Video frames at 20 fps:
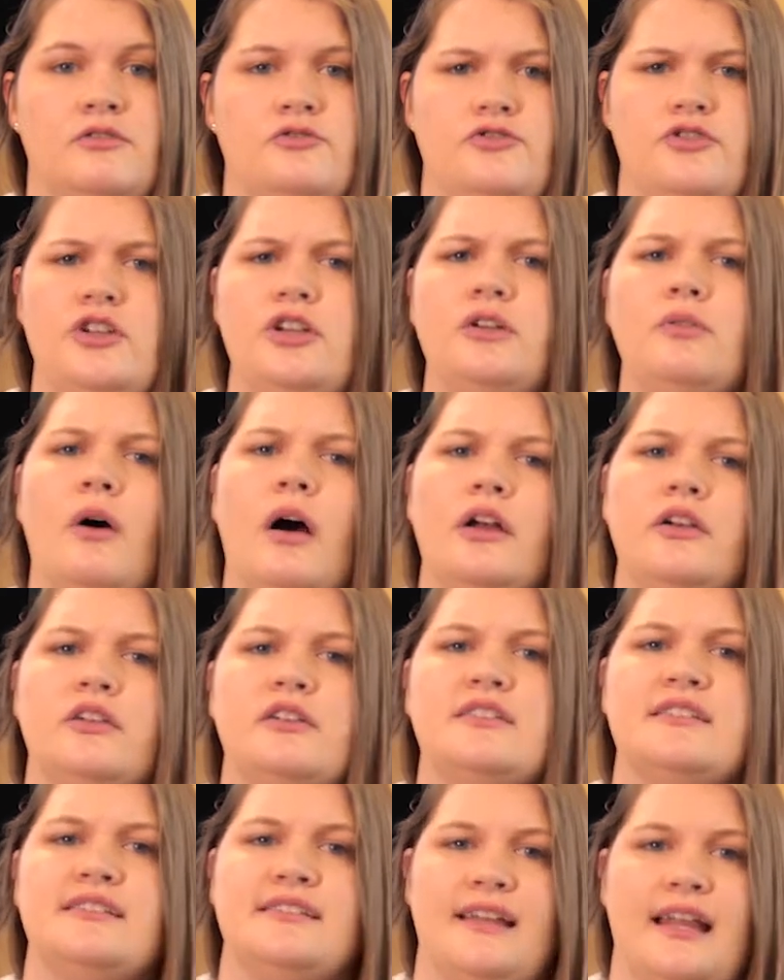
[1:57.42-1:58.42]
Do you
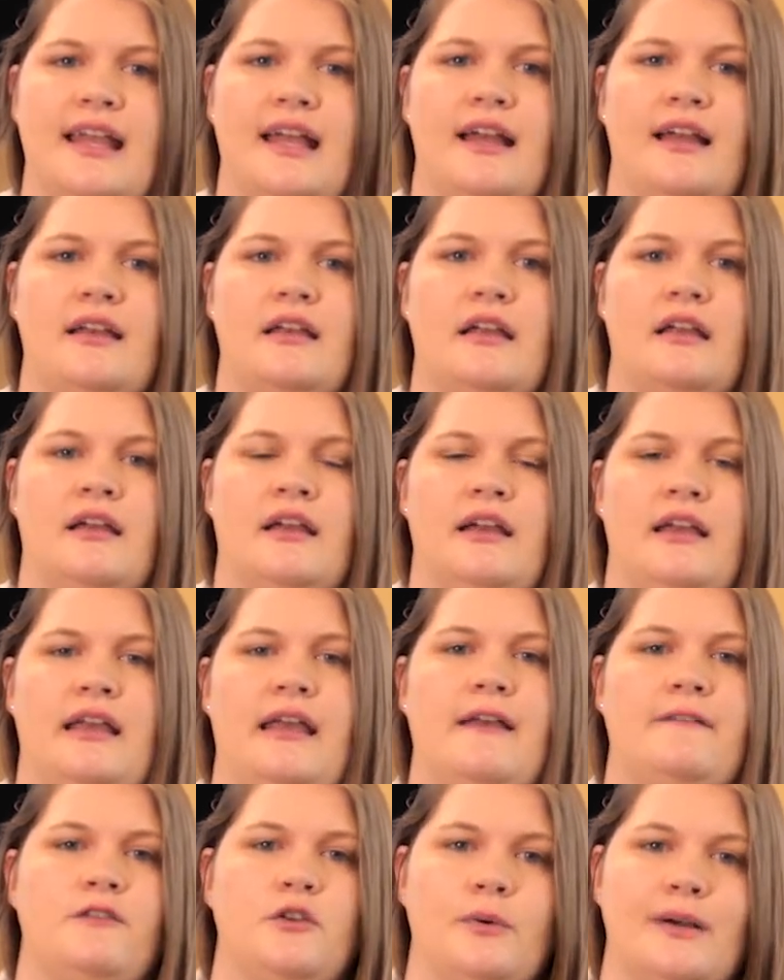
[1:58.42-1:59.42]
understand,
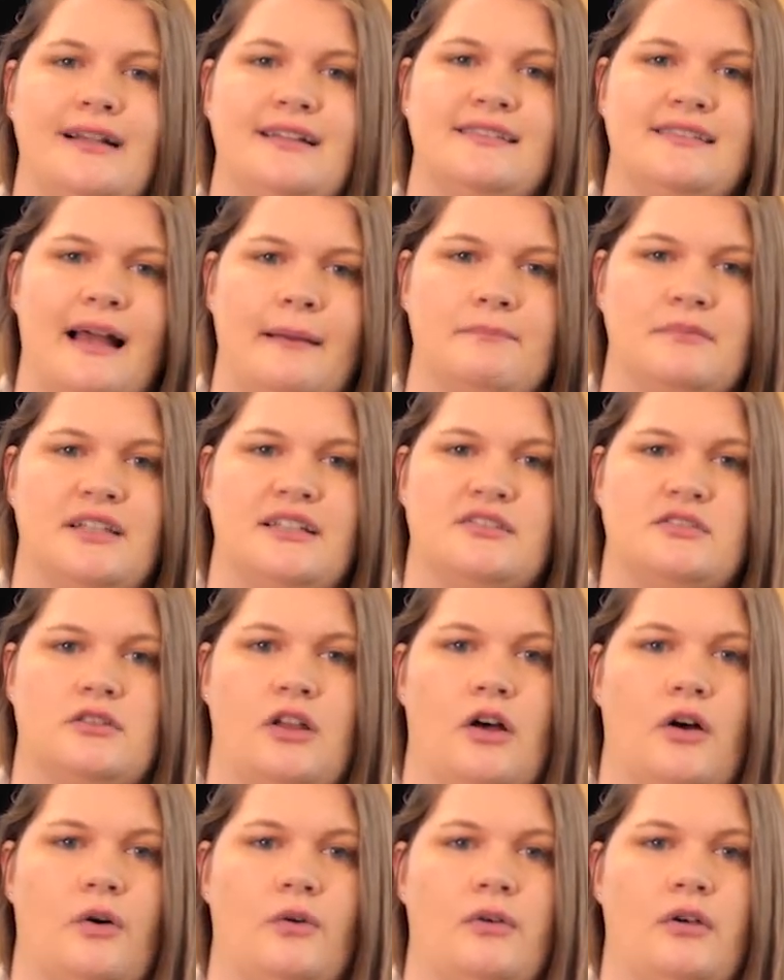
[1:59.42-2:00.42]
if you accept this
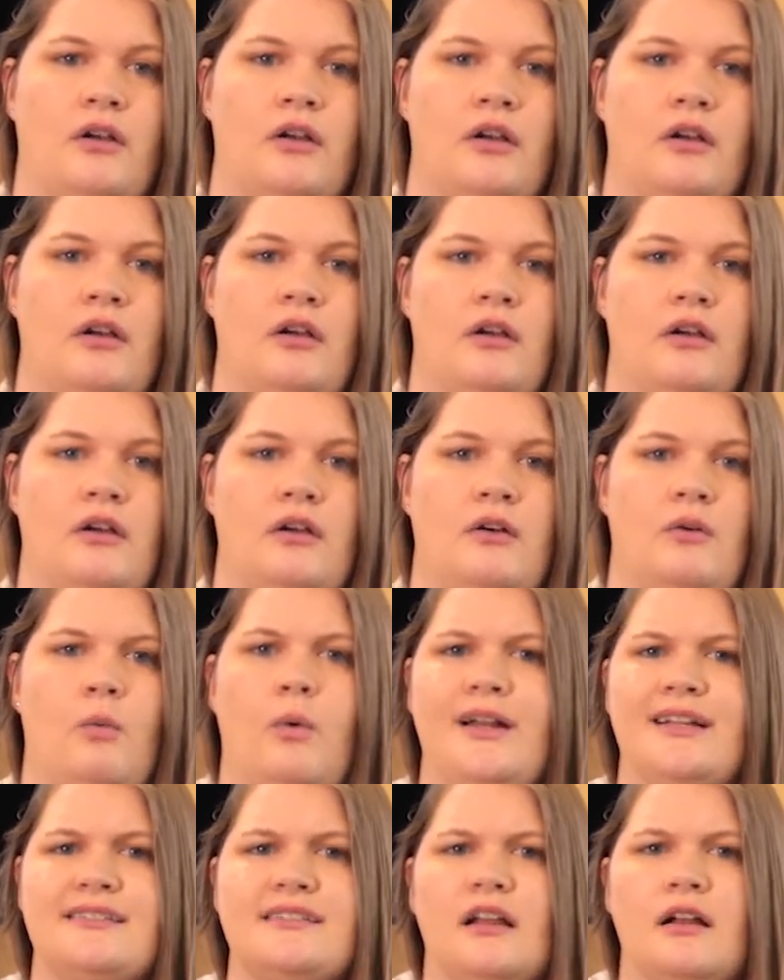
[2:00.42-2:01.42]
loan,
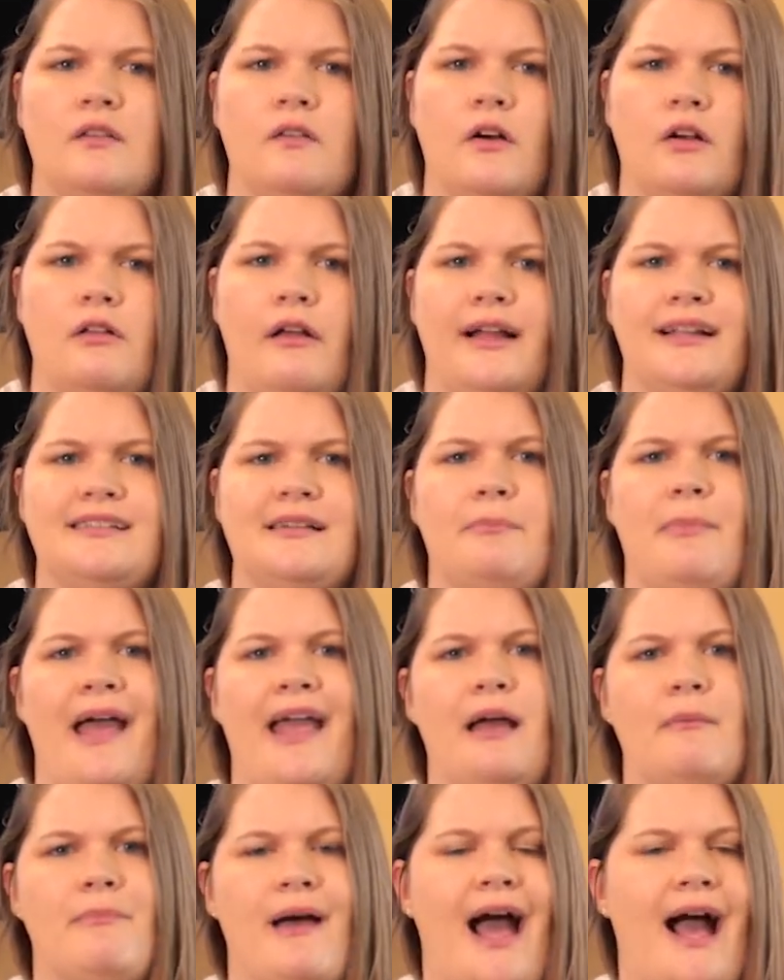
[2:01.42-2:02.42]
what it's going to look like to
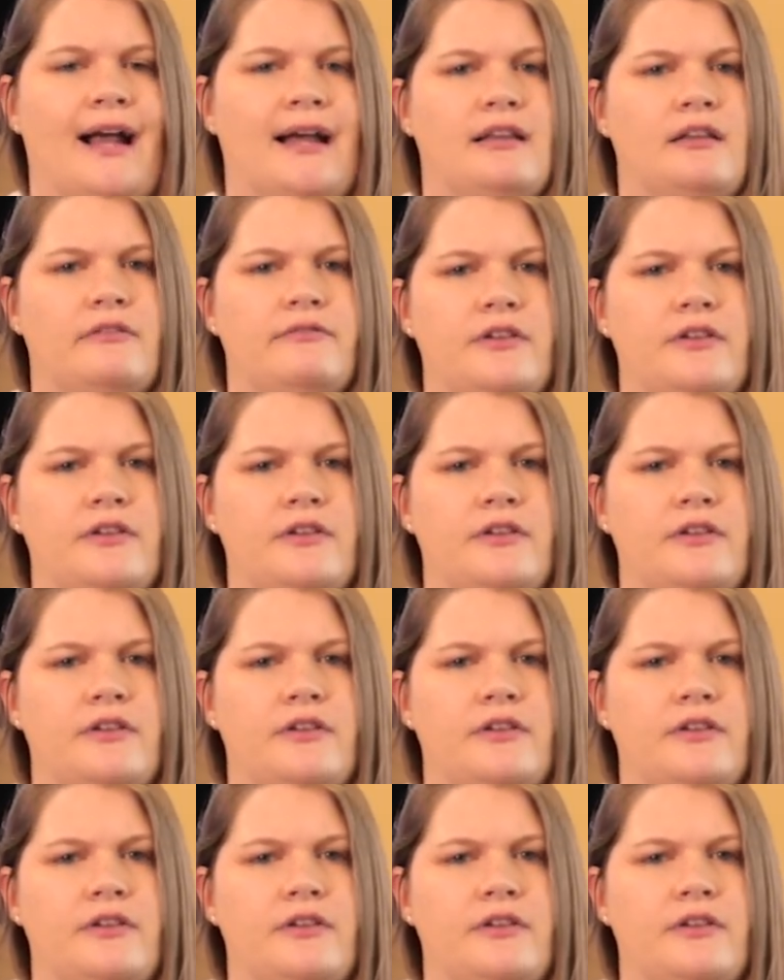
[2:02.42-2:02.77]
pay it back in the